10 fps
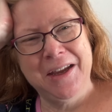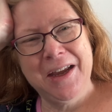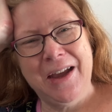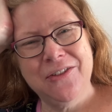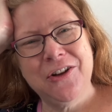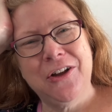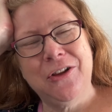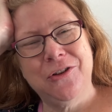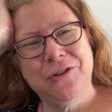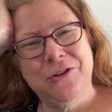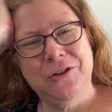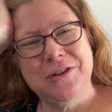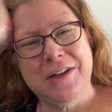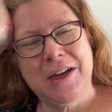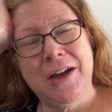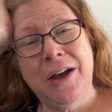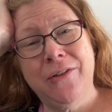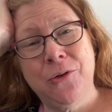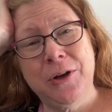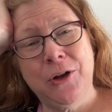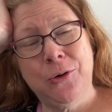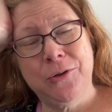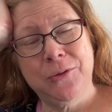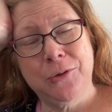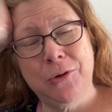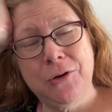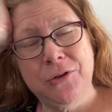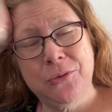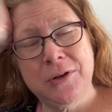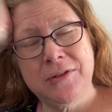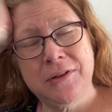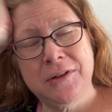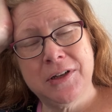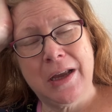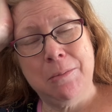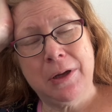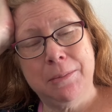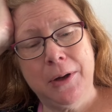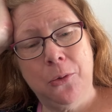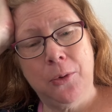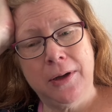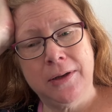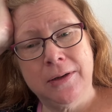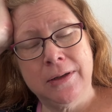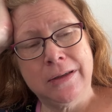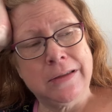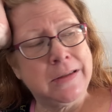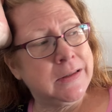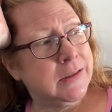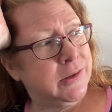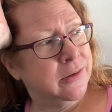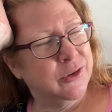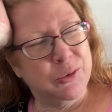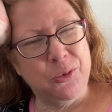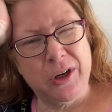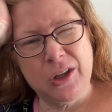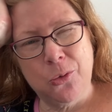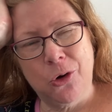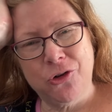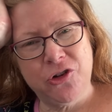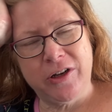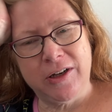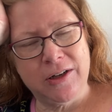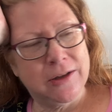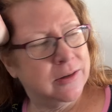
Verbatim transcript: Haven't got a lot to do today. I have already ordered some groceries, so they're coming about one. Got to bring in the washing.